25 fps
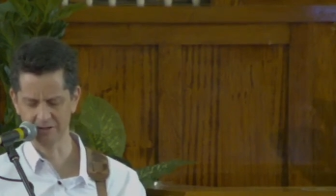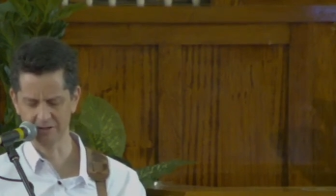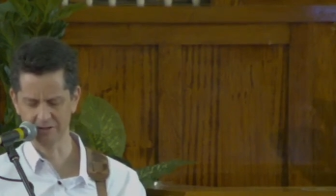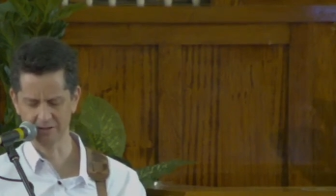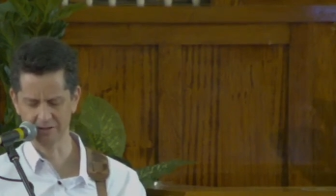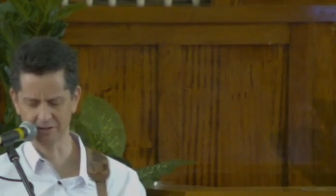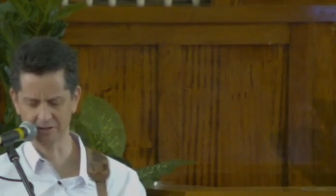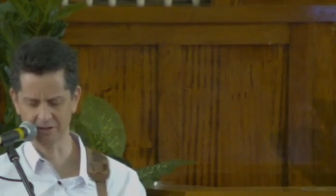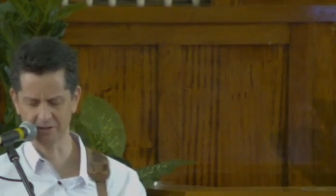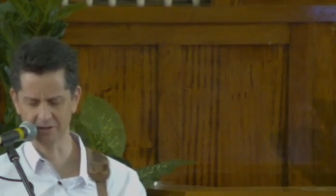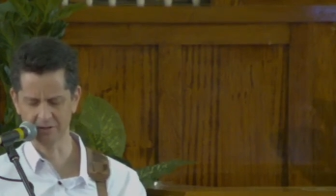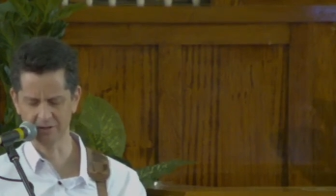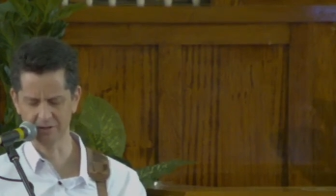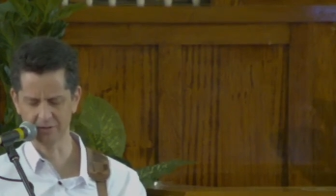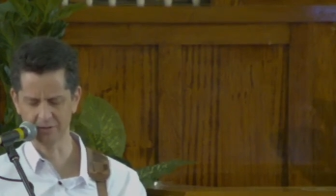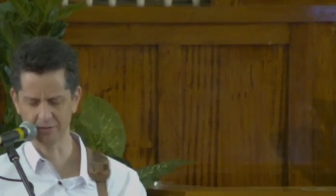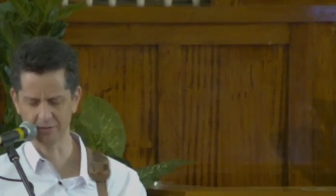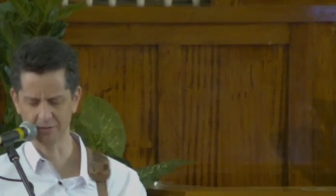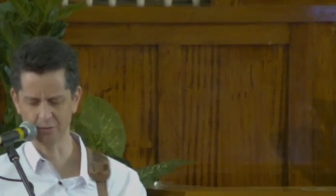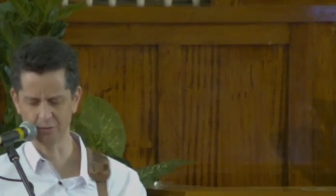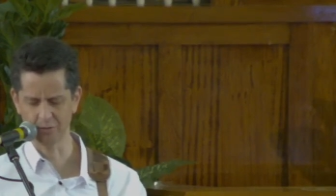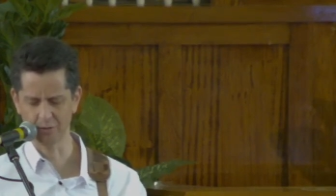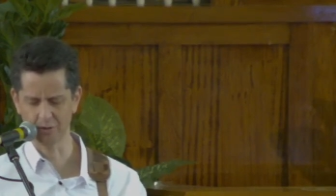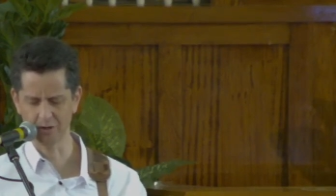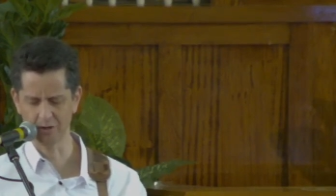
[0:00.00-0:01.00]
It's not
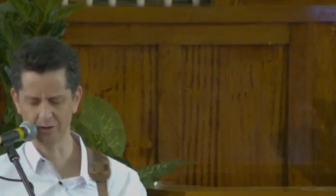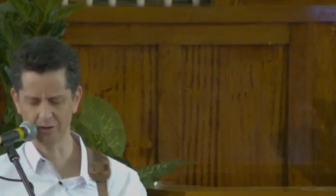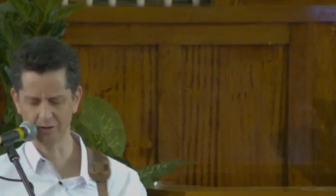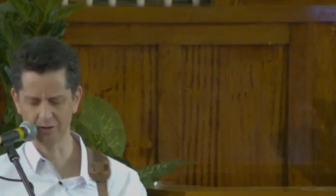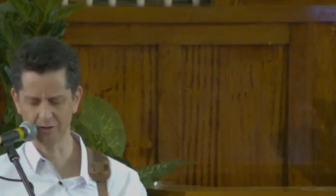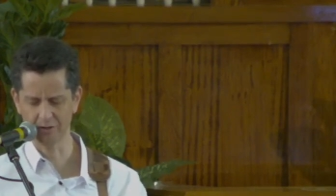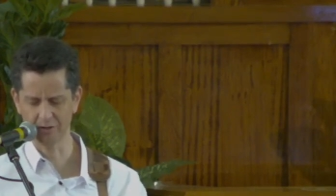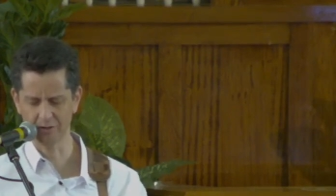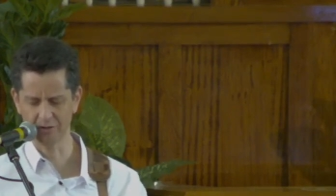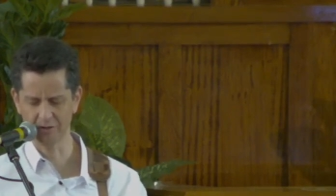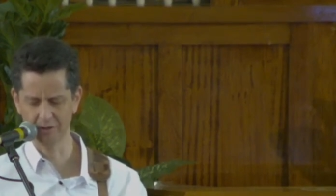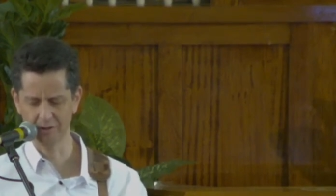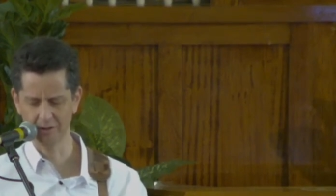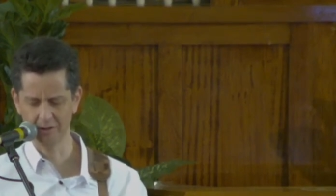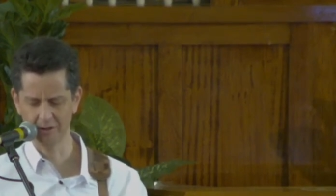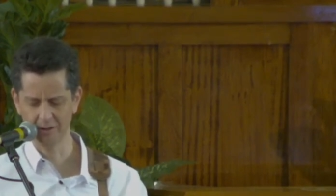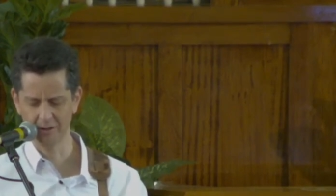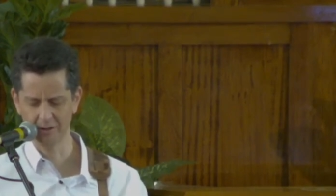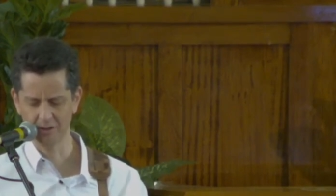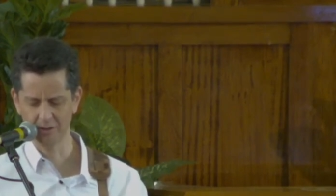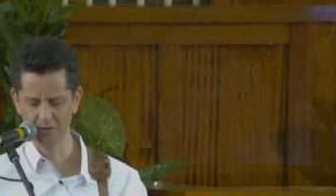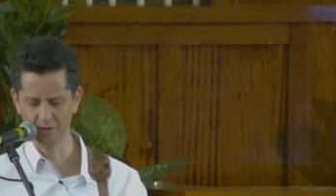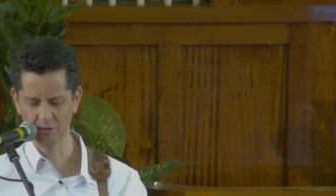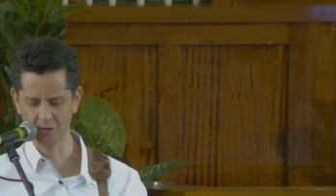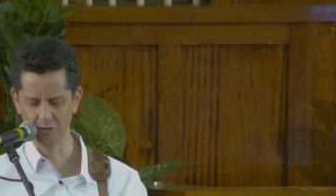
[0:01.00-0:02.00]
what
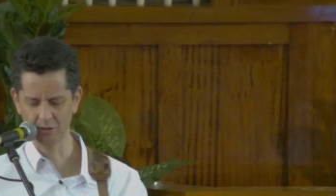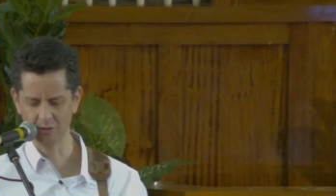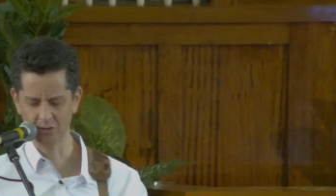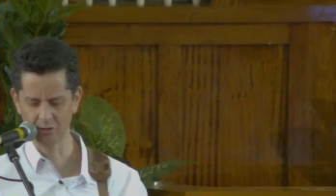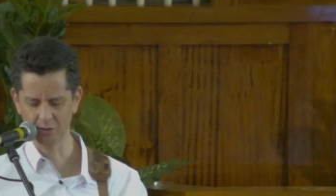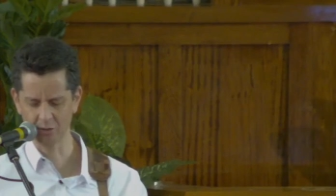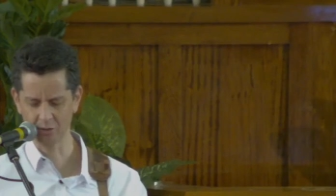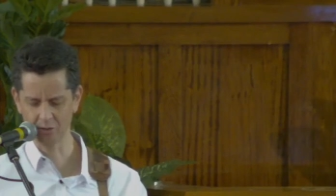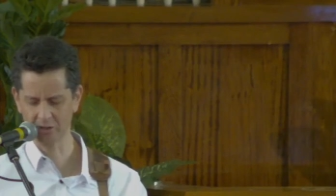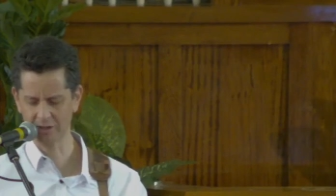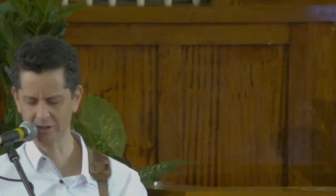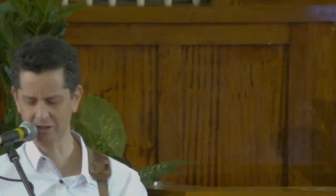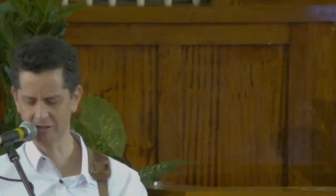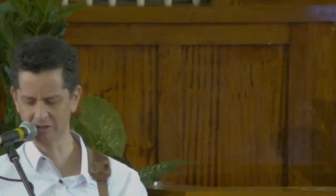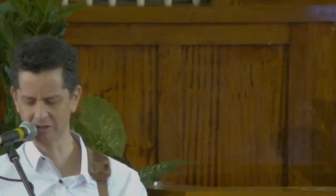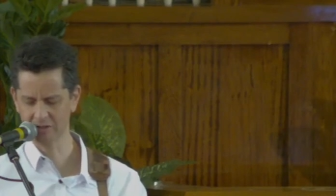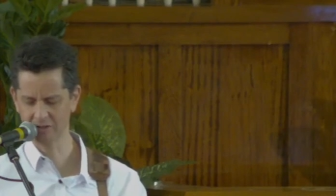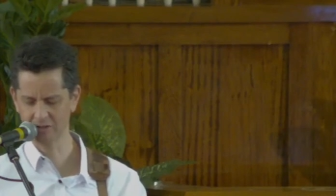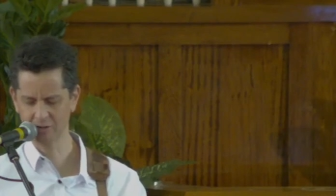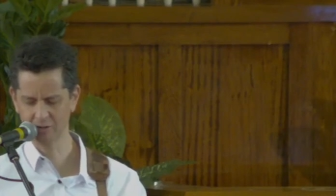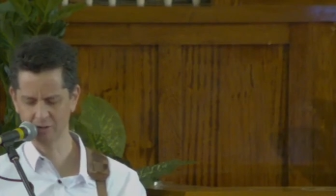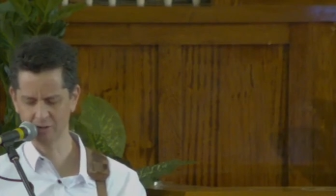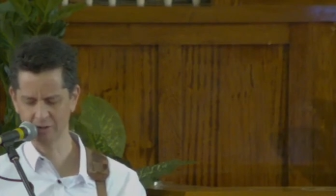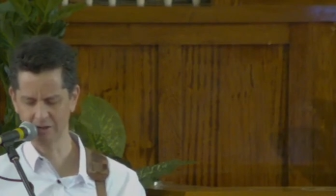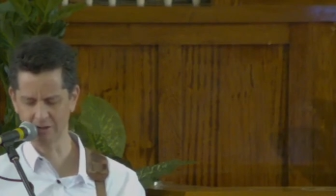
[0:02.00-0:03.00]
you are drawing us
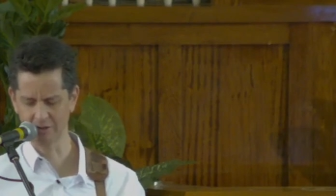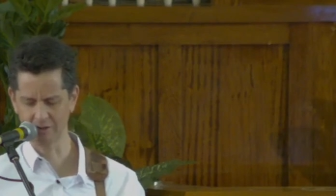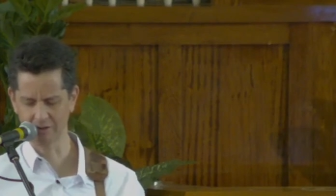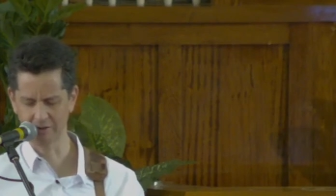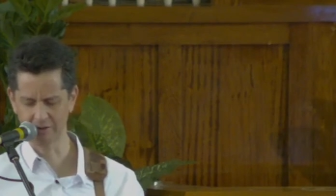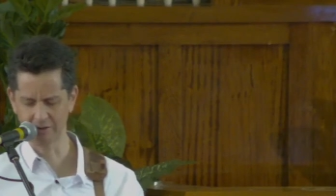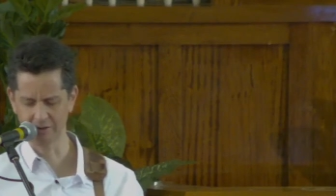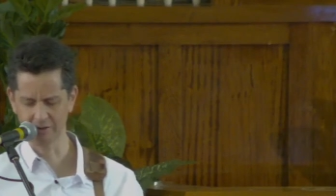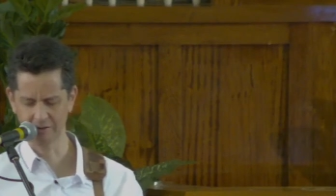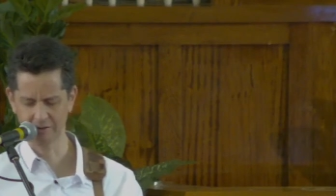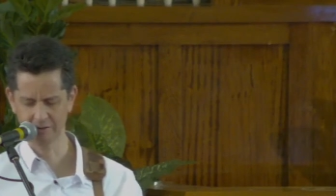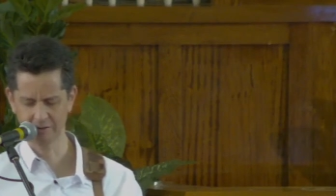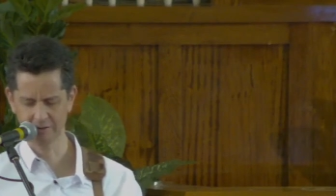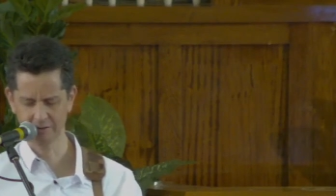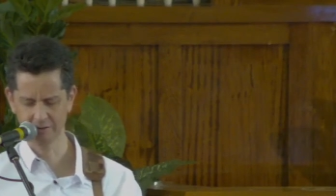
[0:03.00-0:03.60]
to, our God.